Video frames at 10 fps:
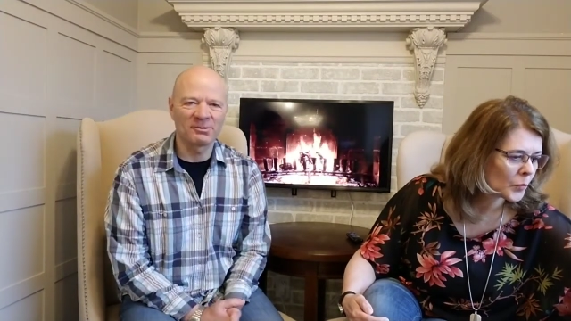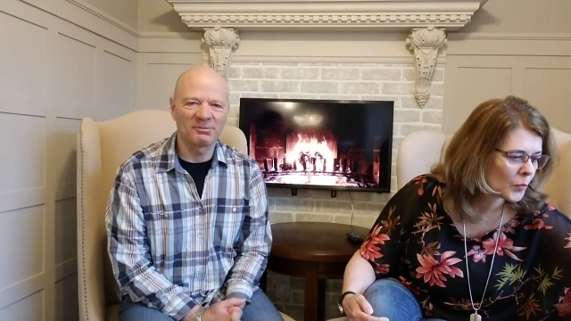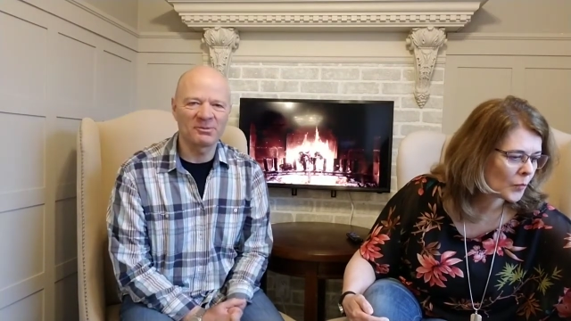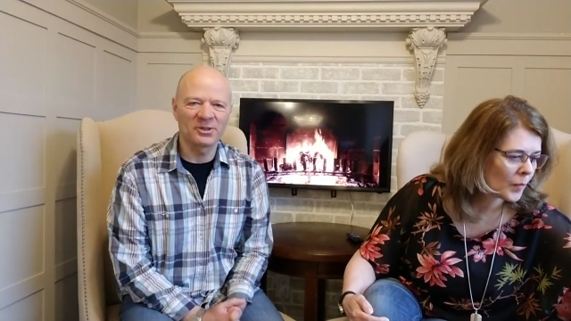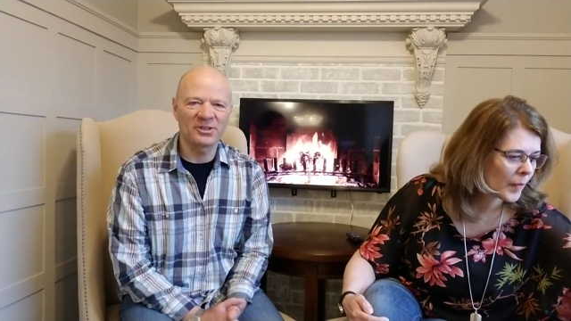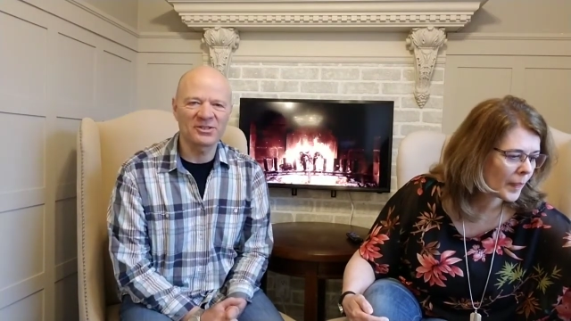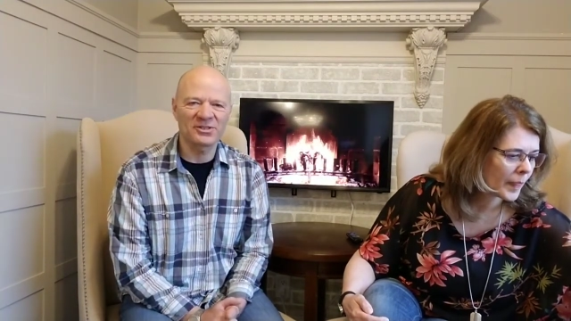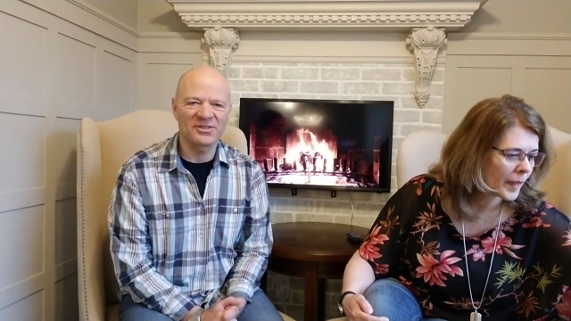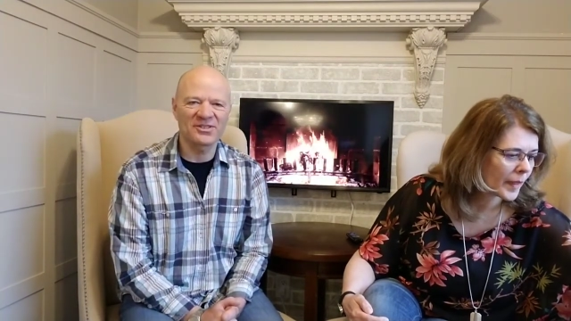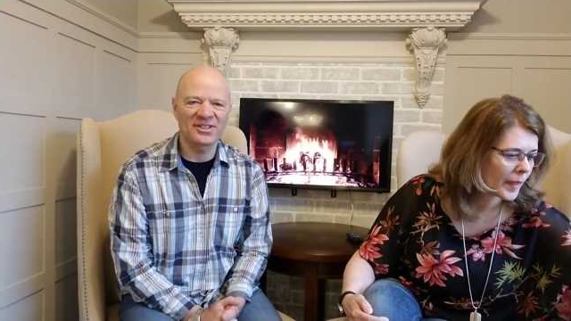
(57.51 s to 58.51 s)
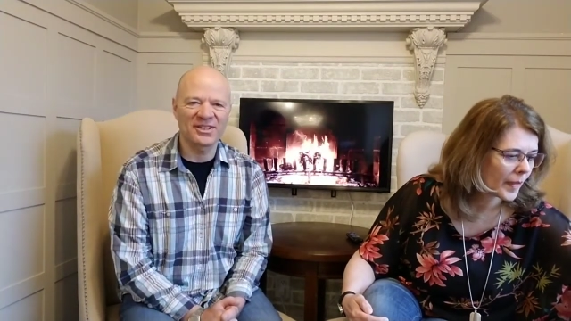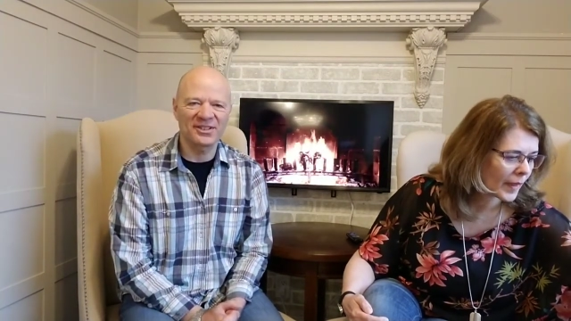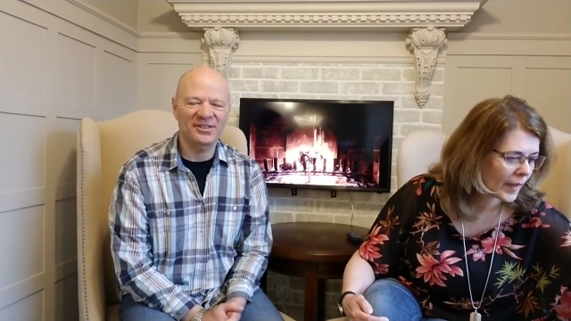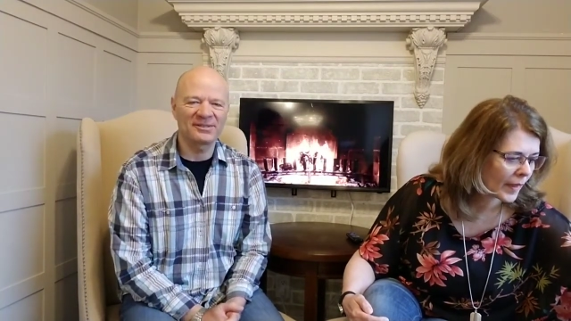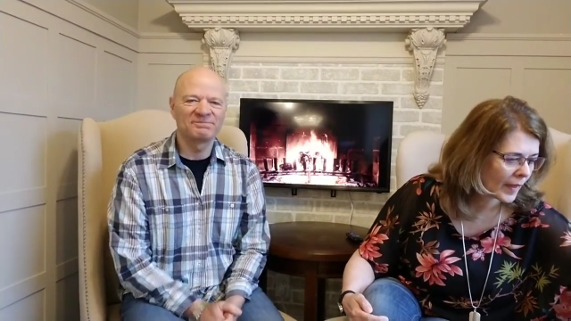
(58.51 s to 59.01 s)
Speaker 1: nourishes the
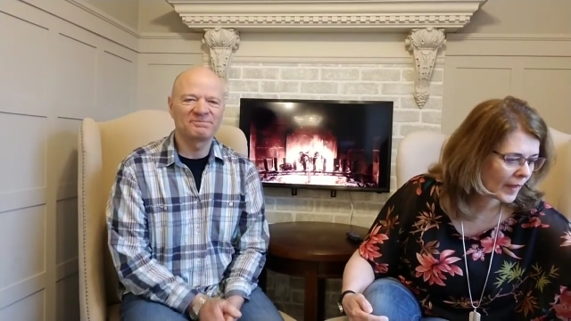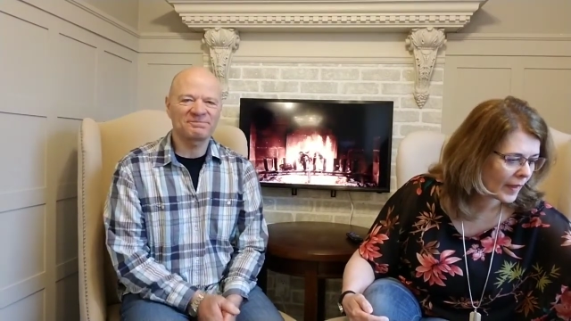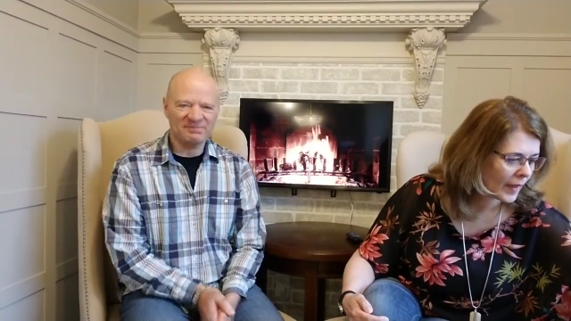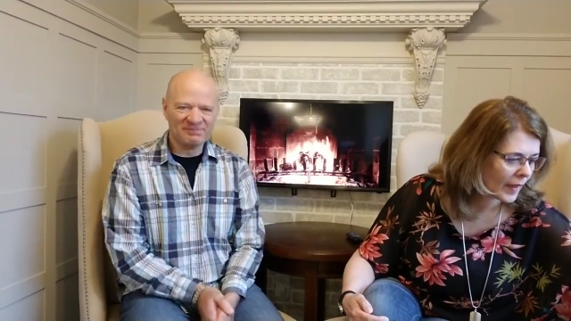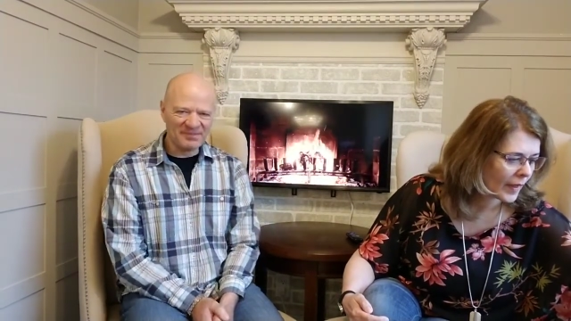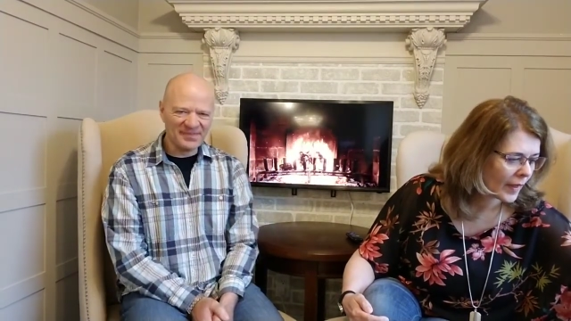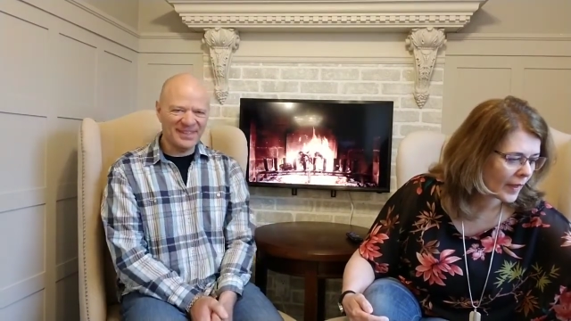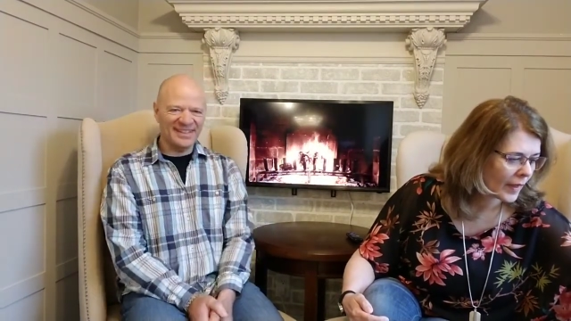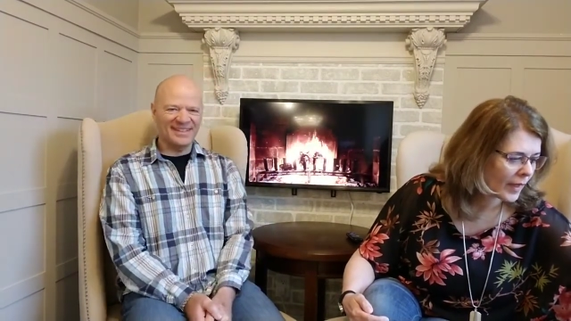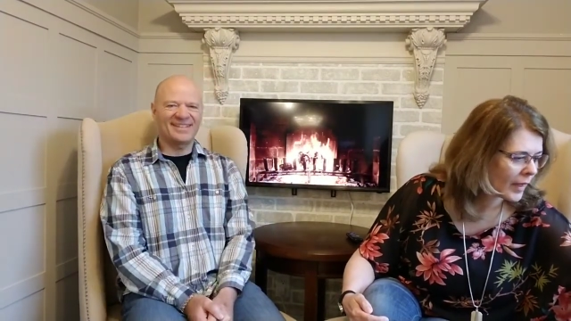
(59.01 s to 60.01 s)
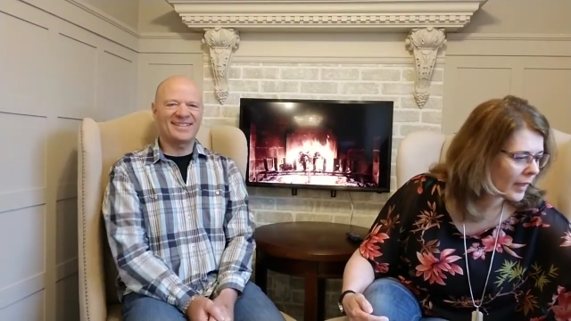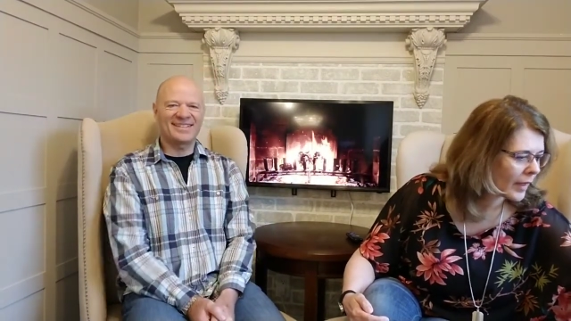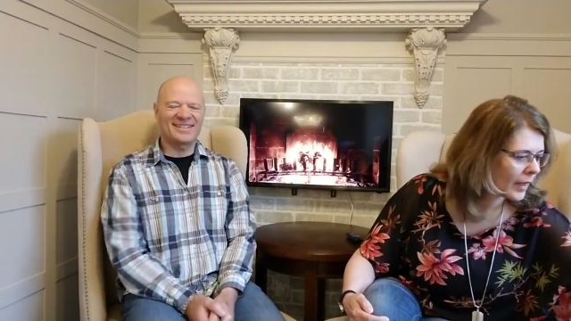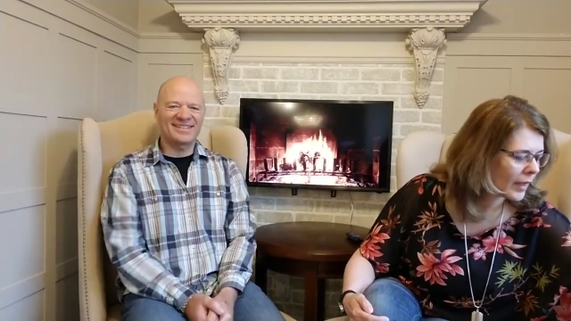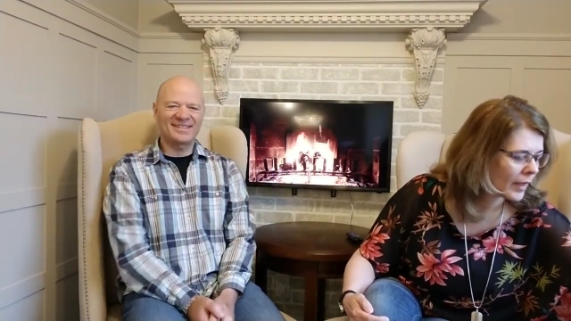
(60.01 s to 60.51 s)
earth and
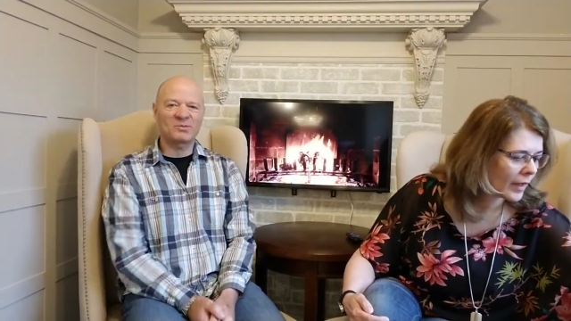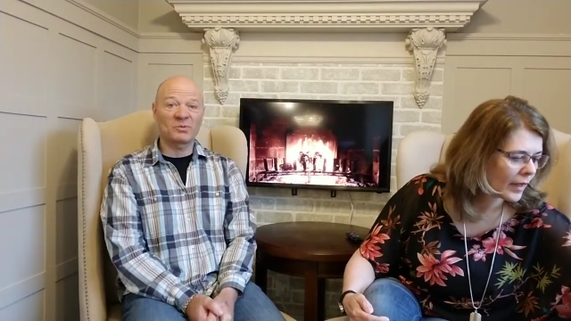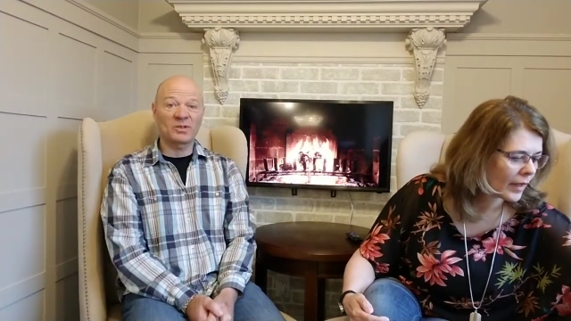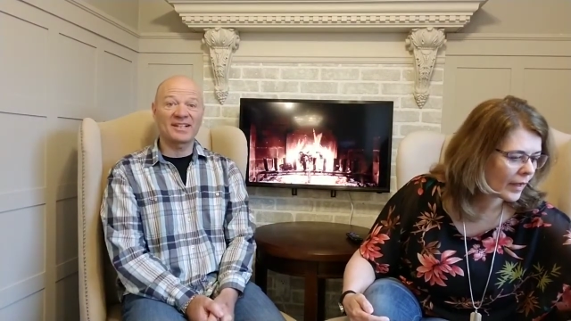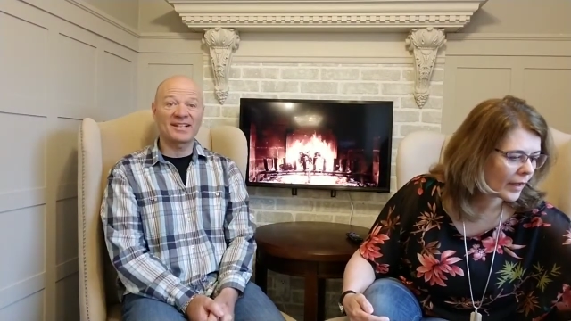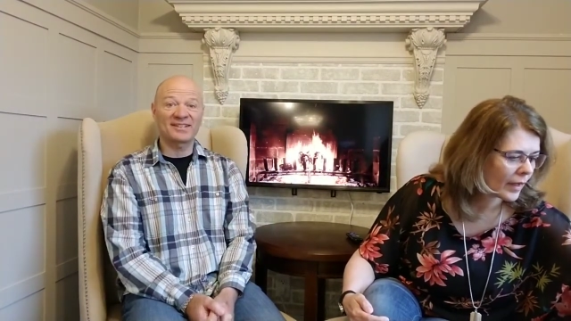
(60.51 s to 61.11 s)
uh, spring